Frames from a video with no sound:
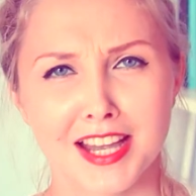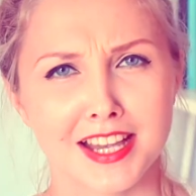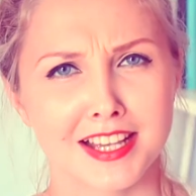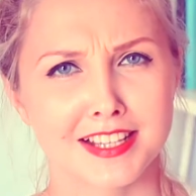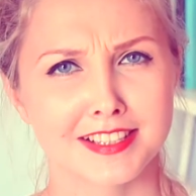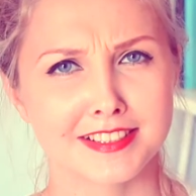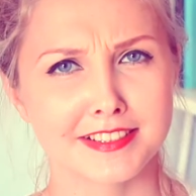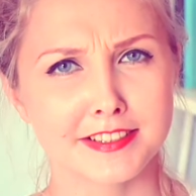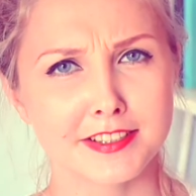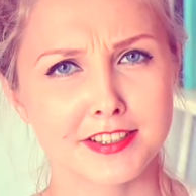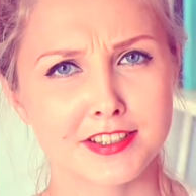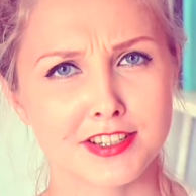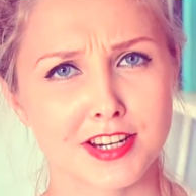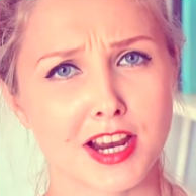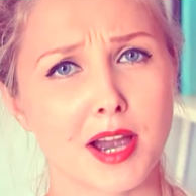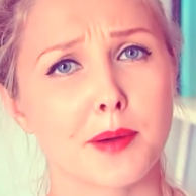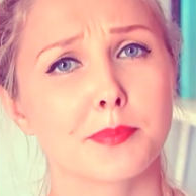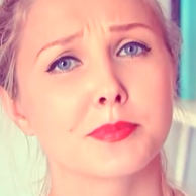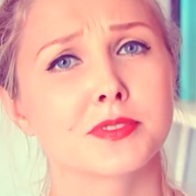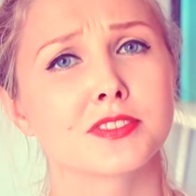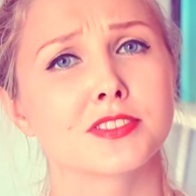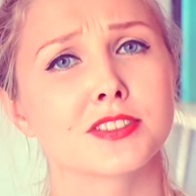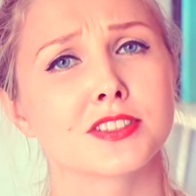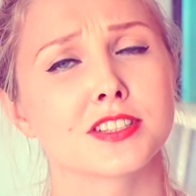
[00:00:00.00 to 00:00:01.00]
In this
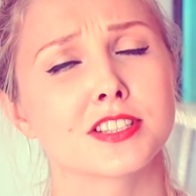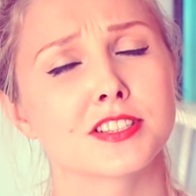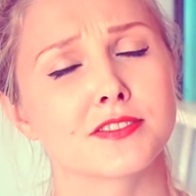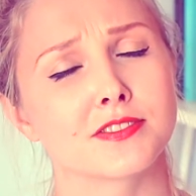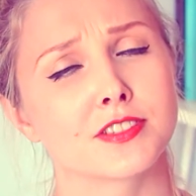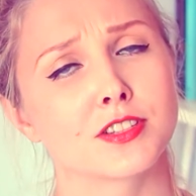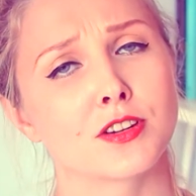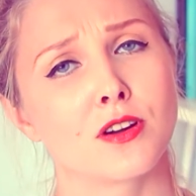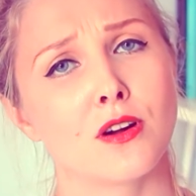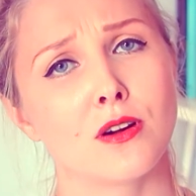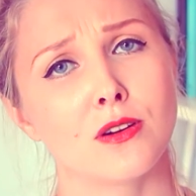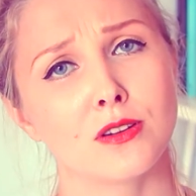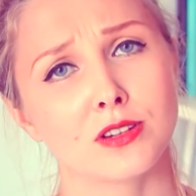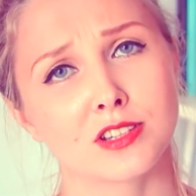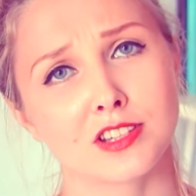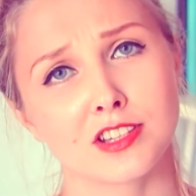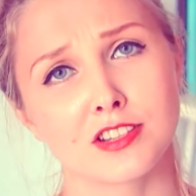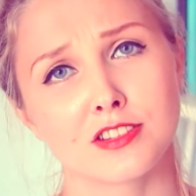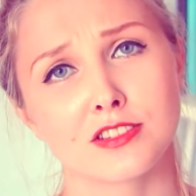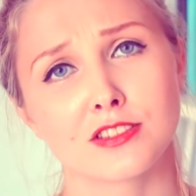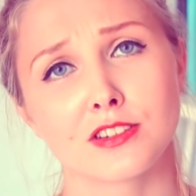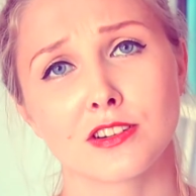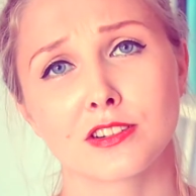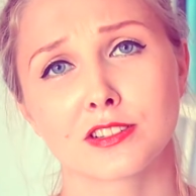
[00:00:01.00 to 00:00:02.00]
chapter, Stephen
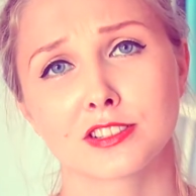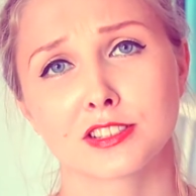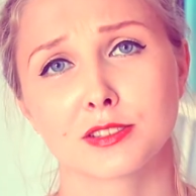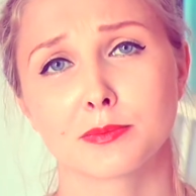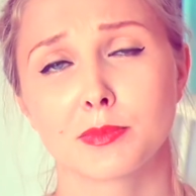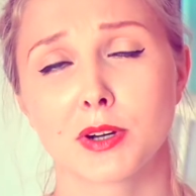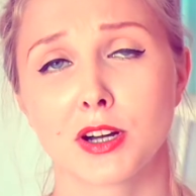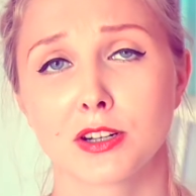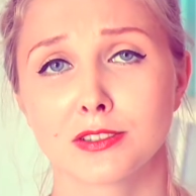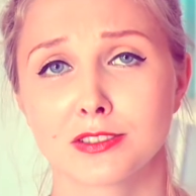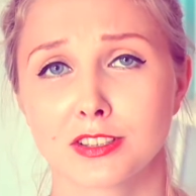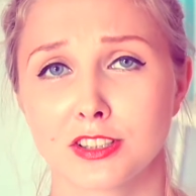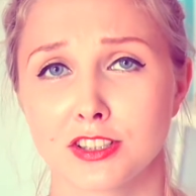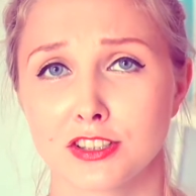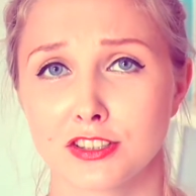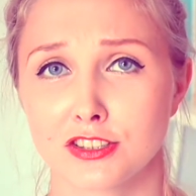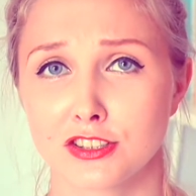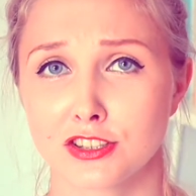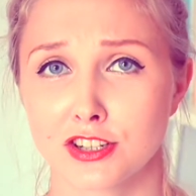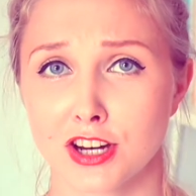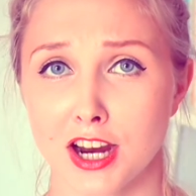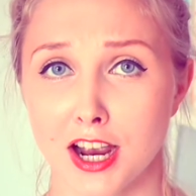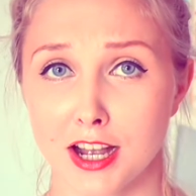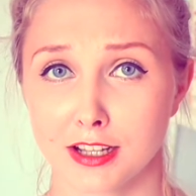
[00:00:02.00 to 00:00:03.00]
Hawking talks about his
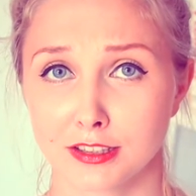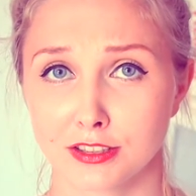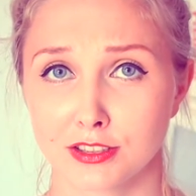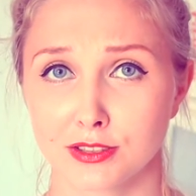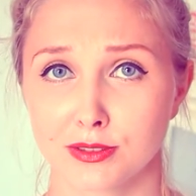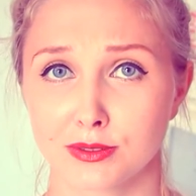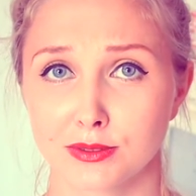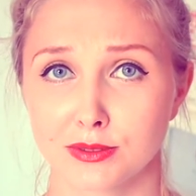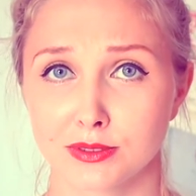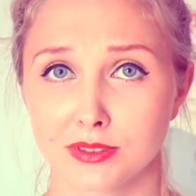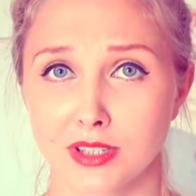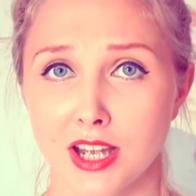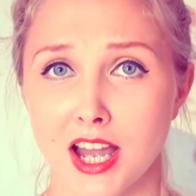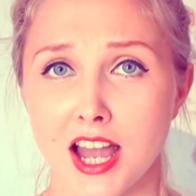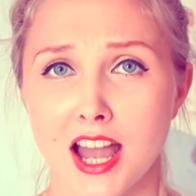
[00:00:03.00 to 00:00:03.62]
childhood.